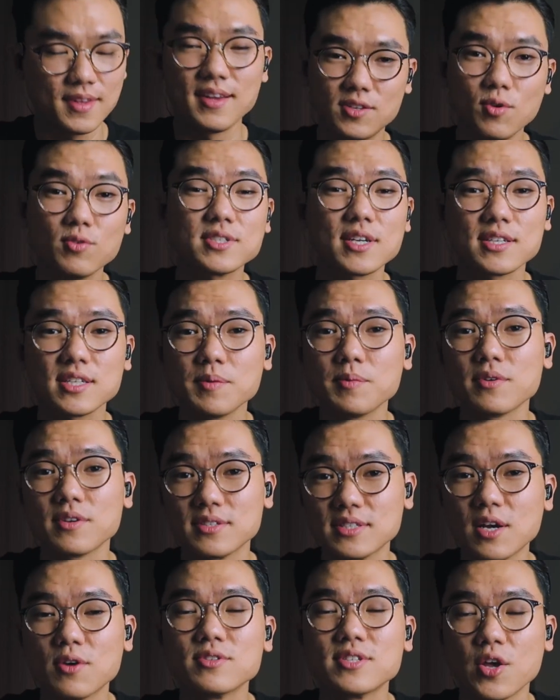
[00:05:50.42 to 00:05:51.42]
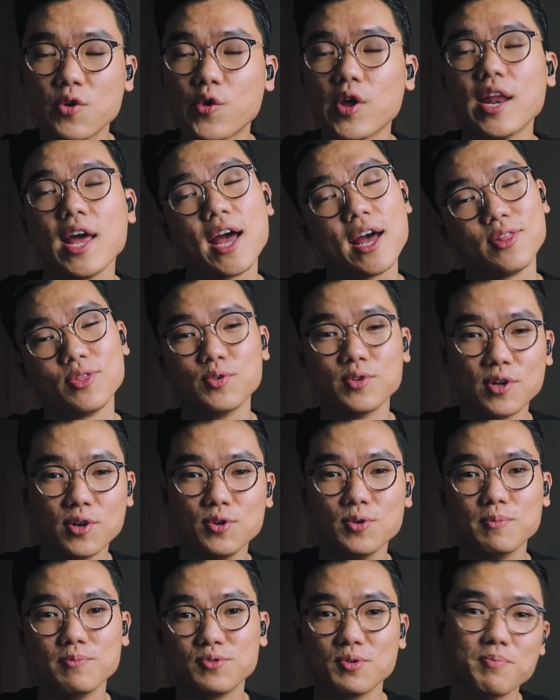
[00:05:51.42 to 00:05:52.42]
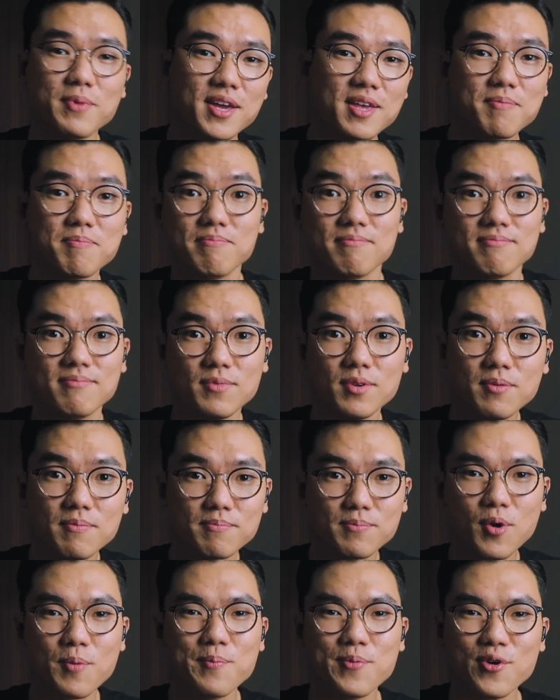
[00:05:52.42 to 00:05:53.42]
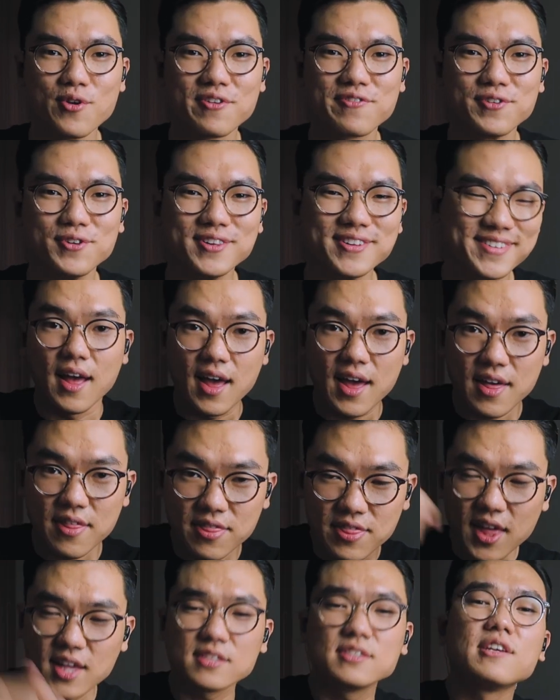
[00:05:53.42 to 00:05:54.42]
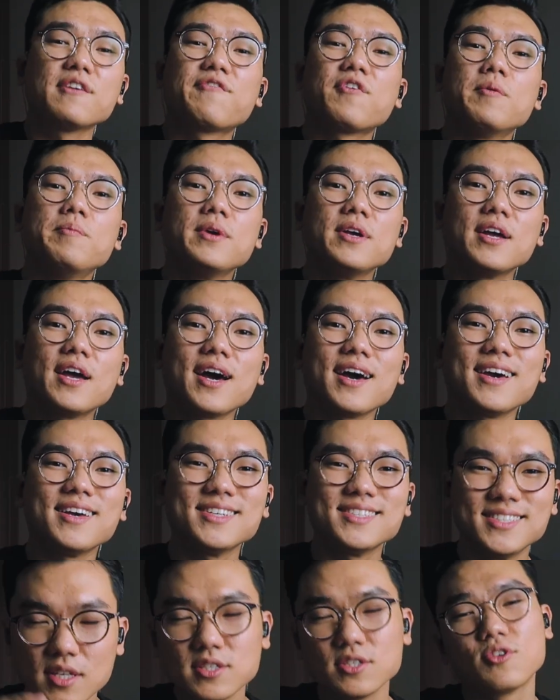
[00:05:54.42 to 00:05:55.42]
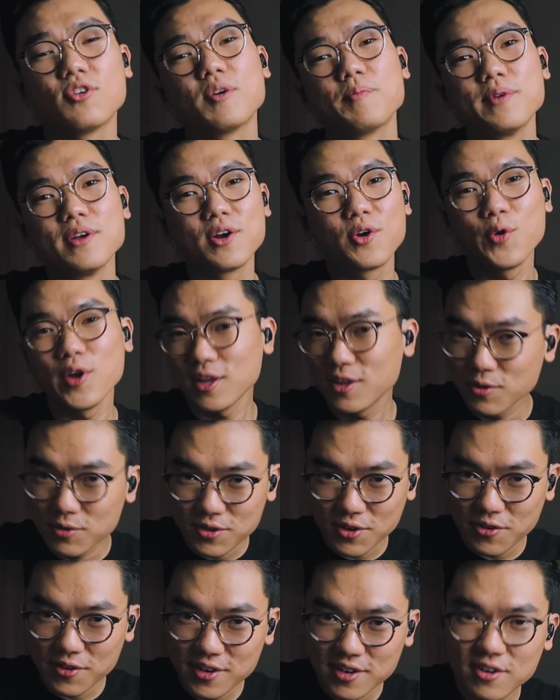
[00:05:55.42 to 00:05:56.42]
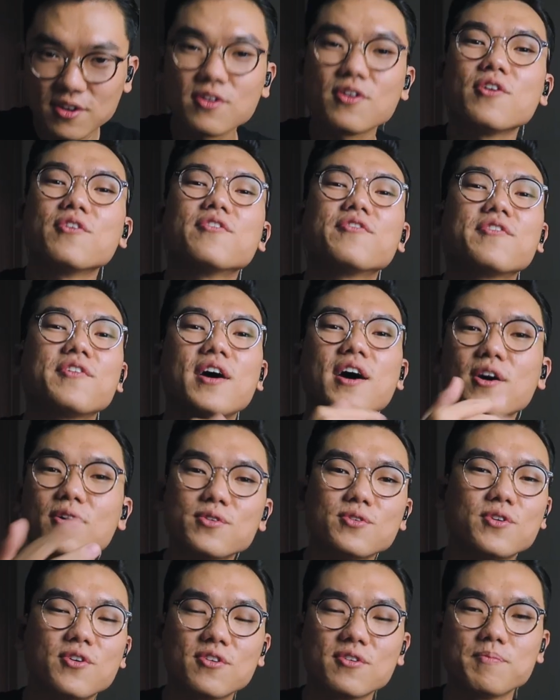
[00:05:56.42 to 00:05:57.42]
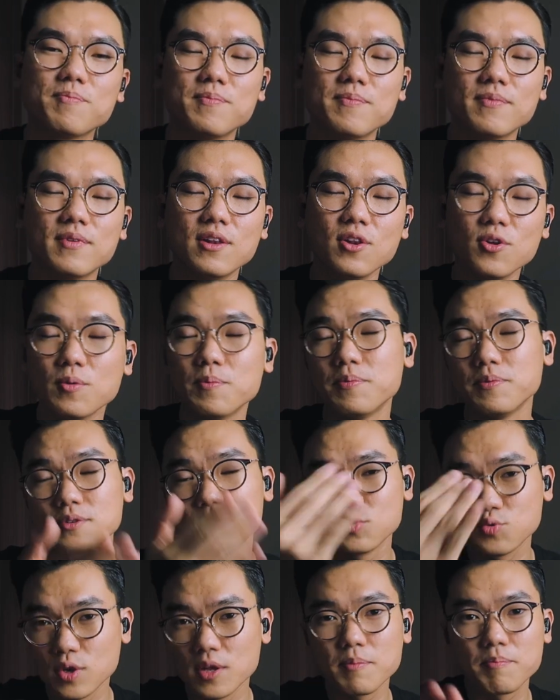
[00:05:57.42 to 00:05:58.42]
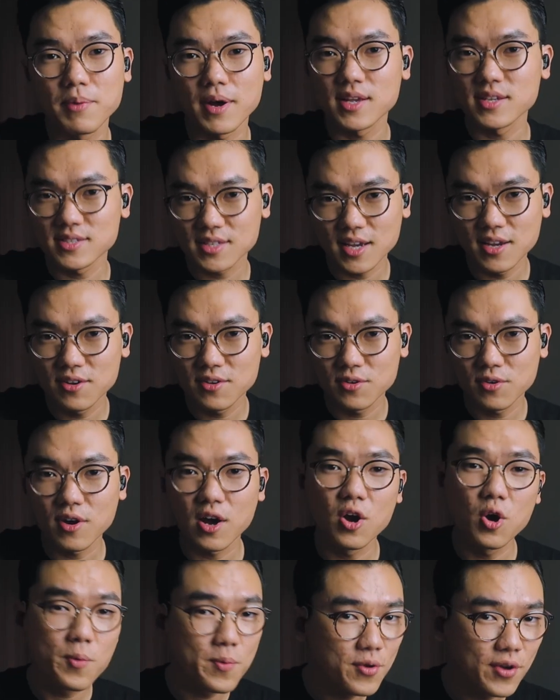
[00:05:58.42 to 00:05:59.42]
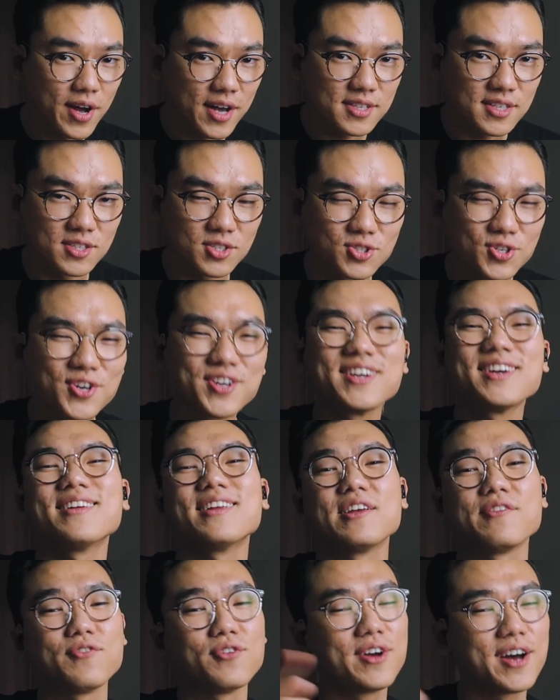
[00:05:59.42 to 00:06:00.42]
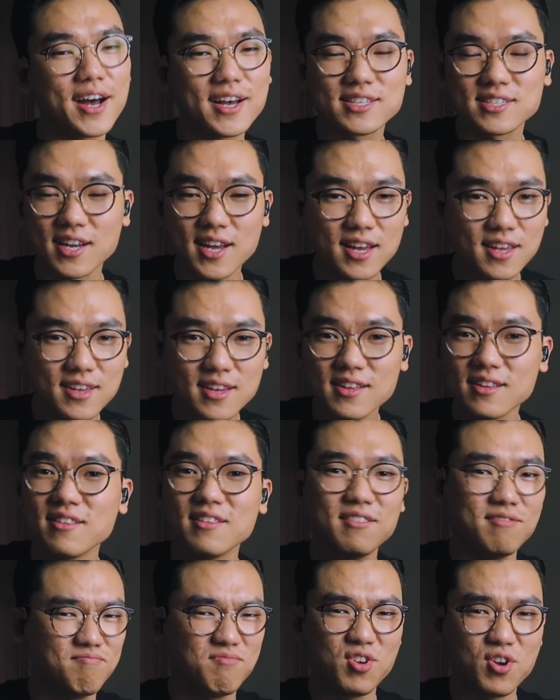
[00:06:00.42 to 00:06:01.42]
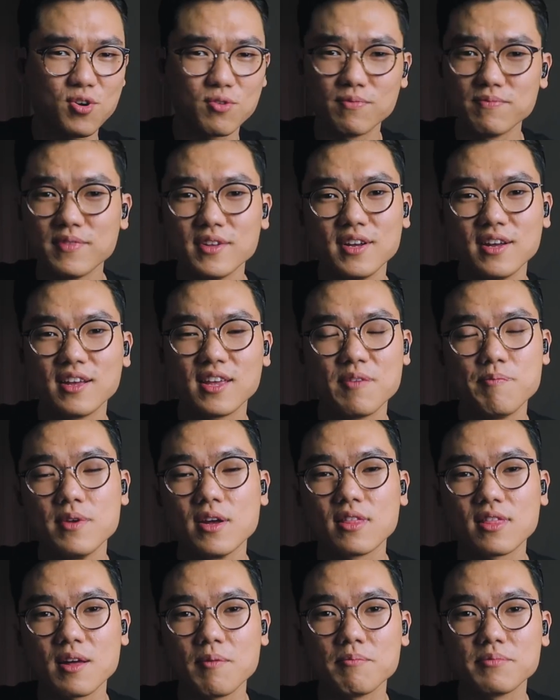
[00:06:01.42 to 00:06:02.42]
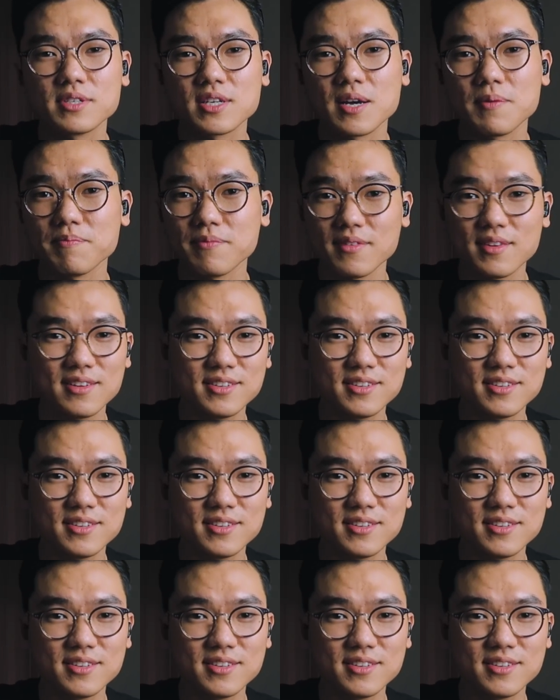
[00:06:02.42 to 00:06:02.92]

Those are some of the sounds that you can add to the loop to make it, more beautiful. And that's it from me, guys. This is gonna be a quick tutorial of how you're gonna loop Sweet But Psycho. I hope you guys enjoy it. If you guys like it, give me a thumbs up,